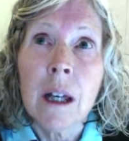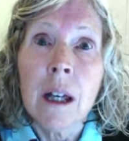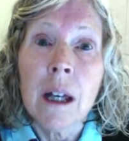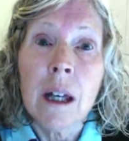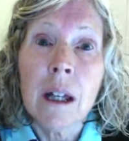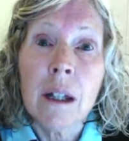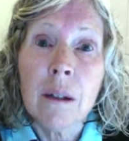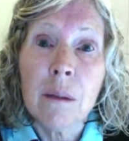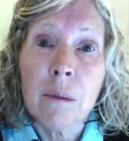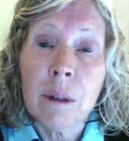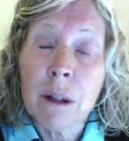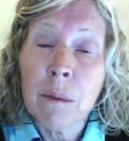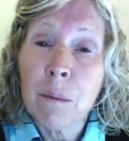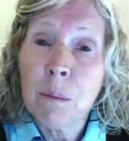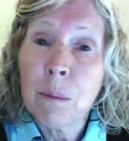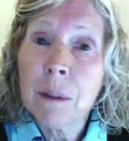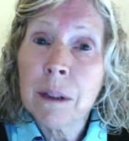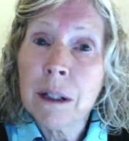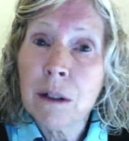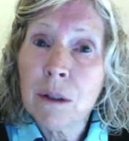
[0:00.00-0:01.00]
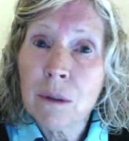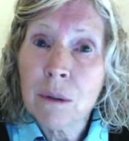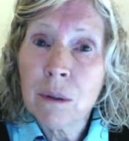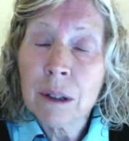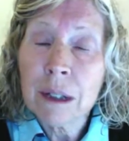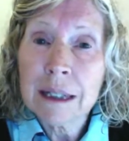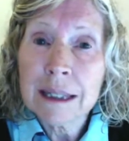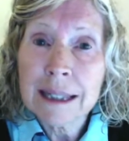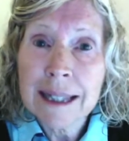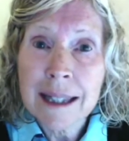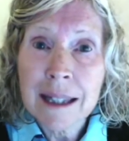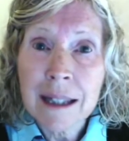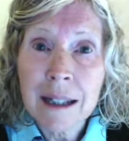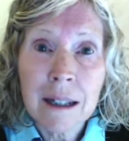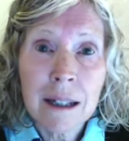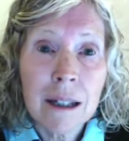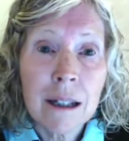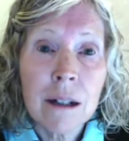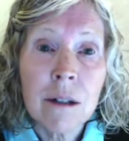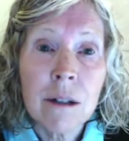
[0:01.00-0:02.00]
And I really truly
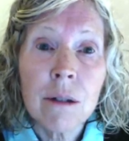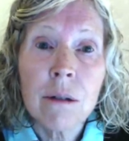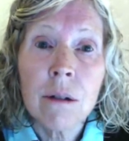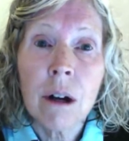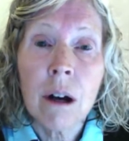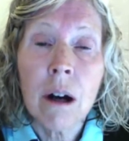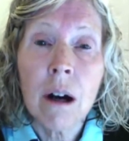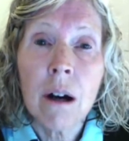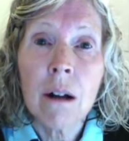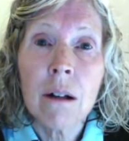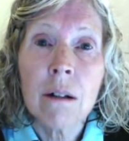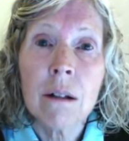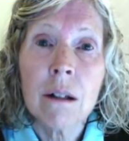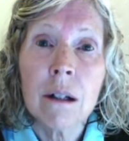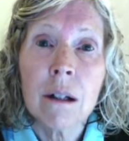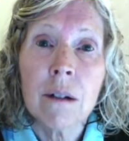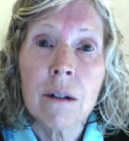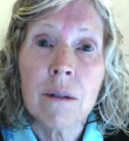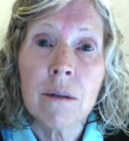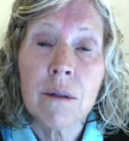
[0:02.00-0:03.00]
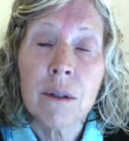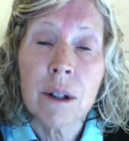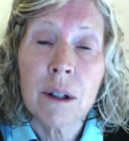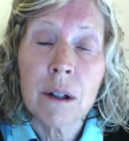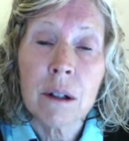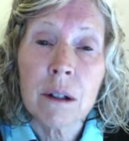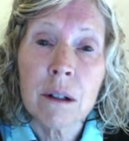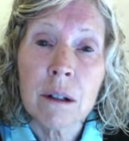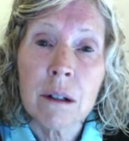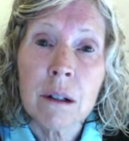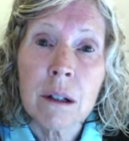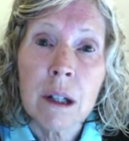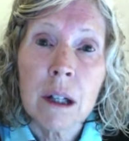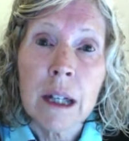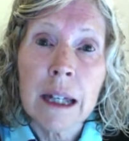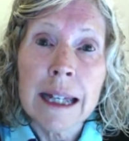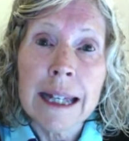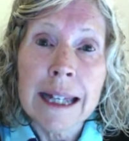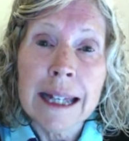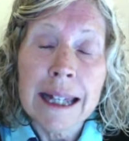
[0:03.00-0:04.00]
listened to all of their
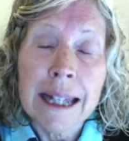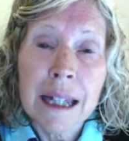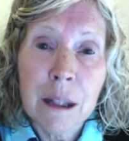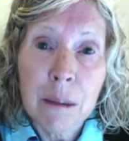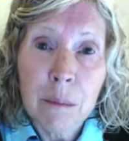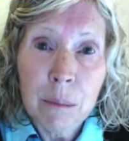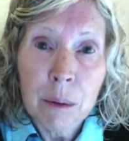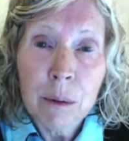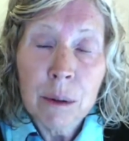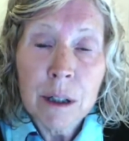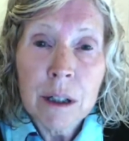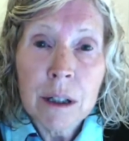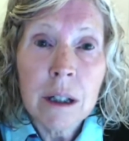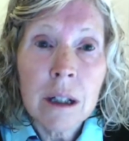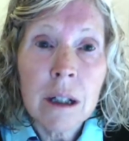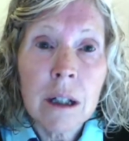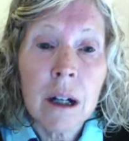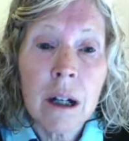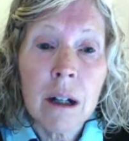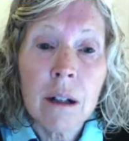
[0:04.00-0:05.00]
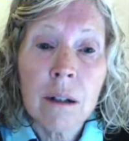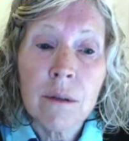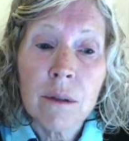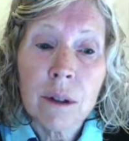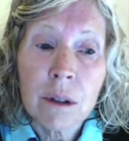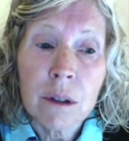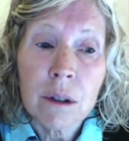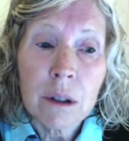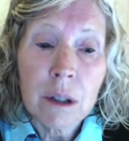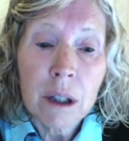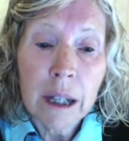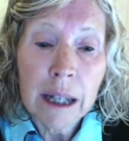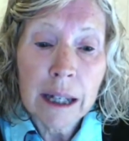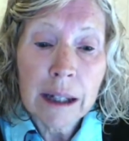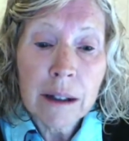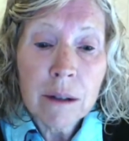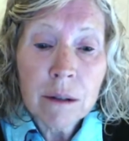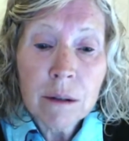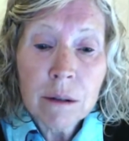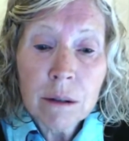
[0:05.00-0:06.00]
input, all of their
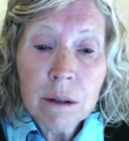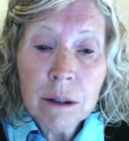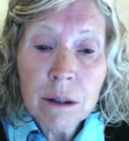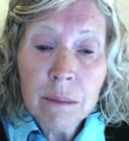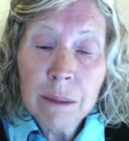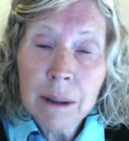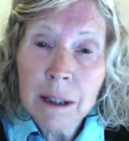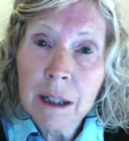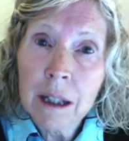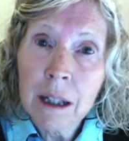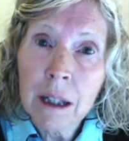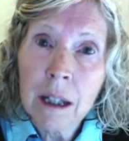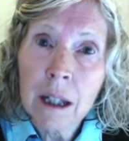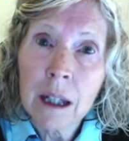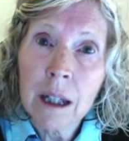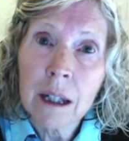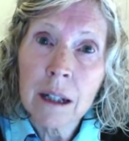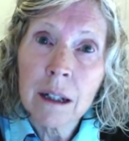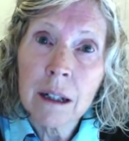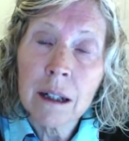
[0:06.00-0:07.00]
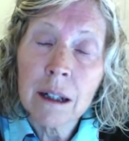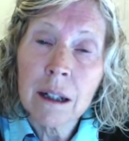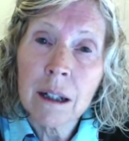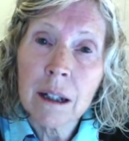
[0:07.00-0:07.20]
answers to me, and